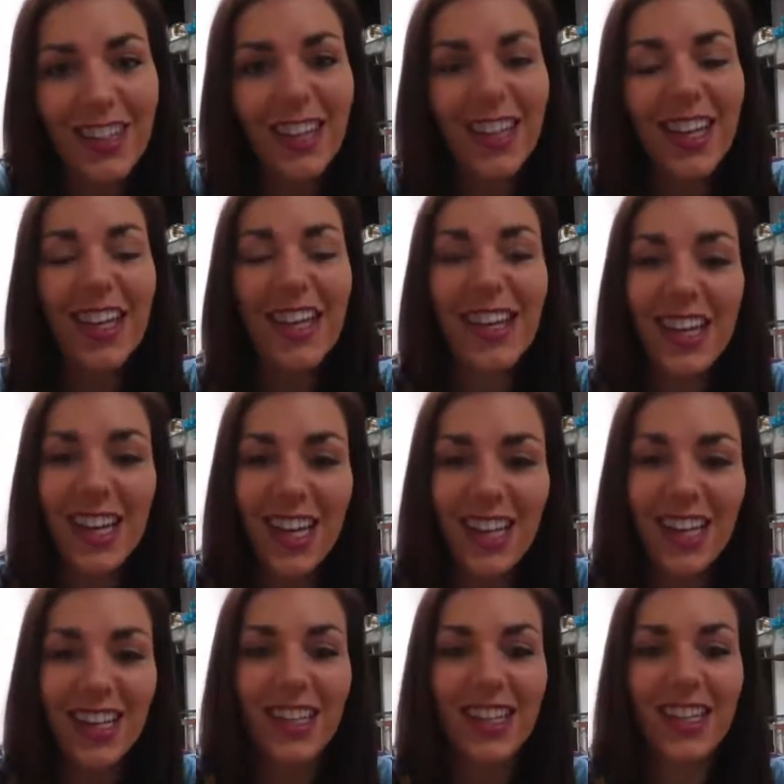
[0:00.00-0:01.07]
Again,
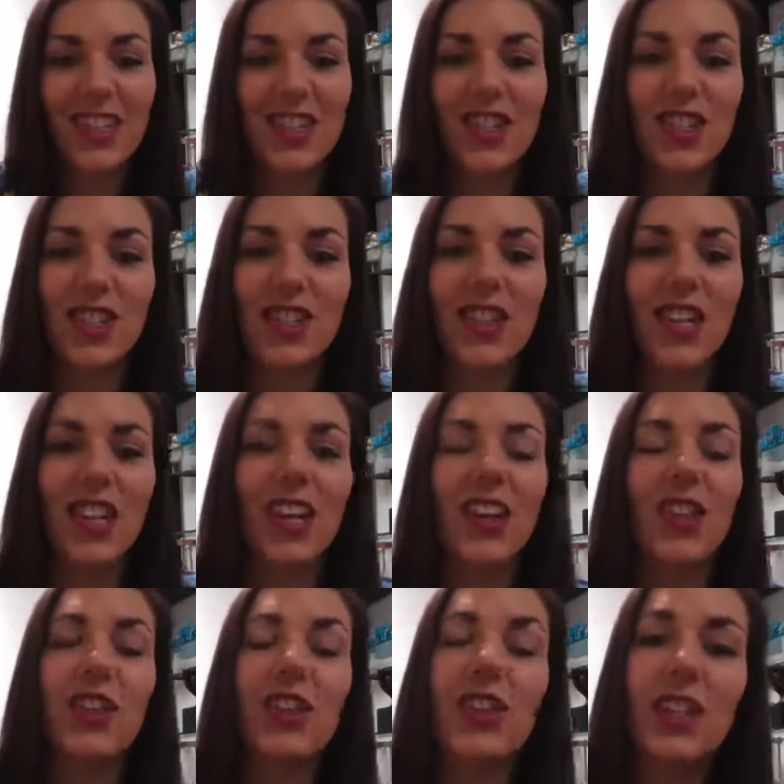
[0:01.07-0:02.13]
just like
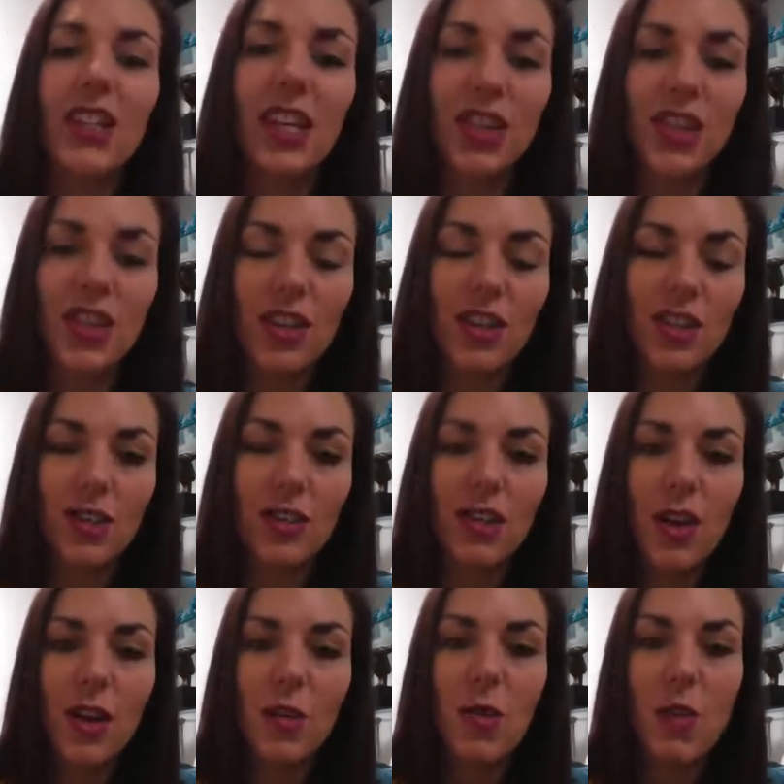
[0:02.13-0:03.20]
other addictions,
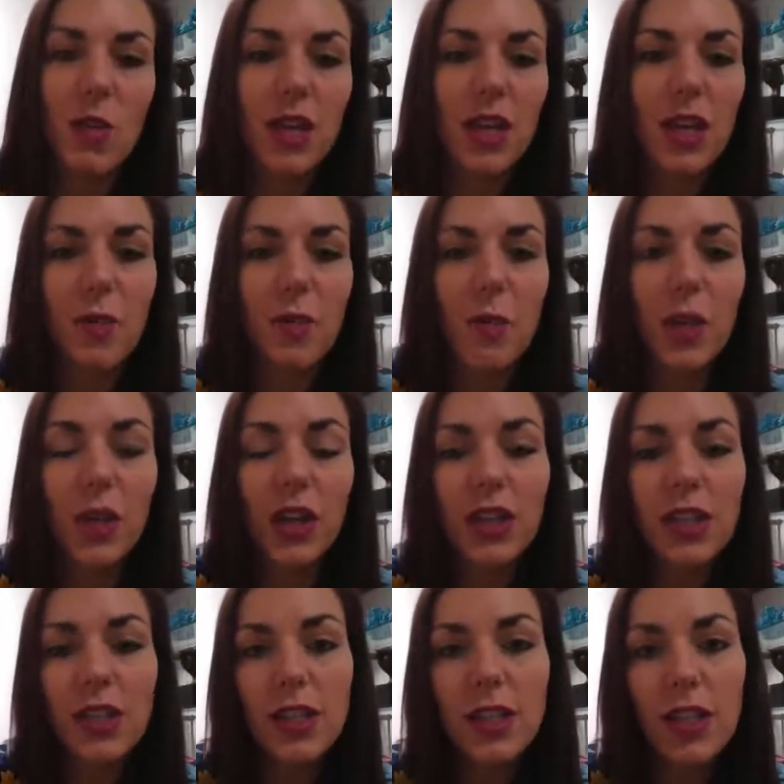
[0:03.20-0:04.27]
when we get more
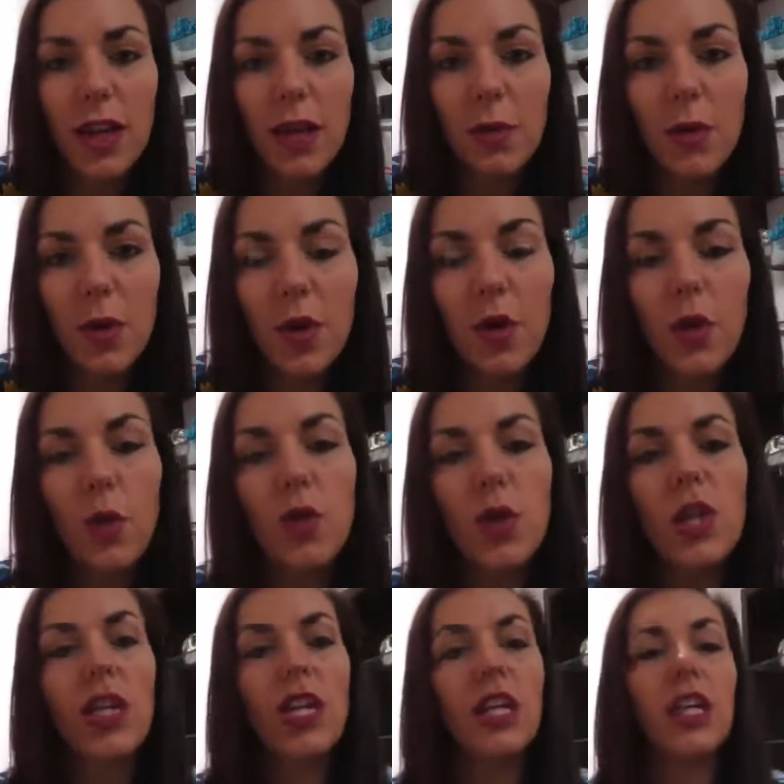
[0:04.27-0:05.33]
into them,
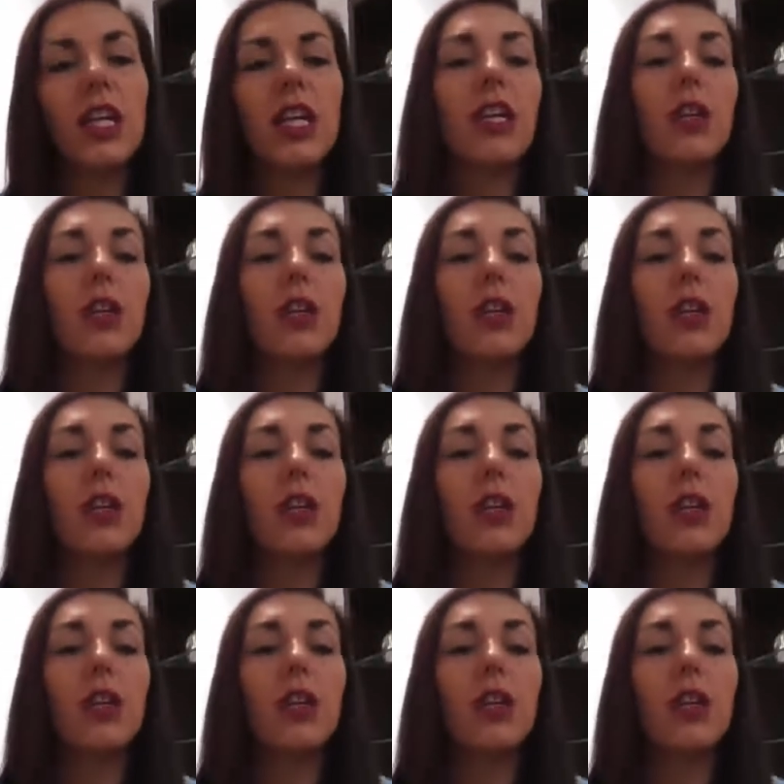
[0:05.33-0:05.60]
we need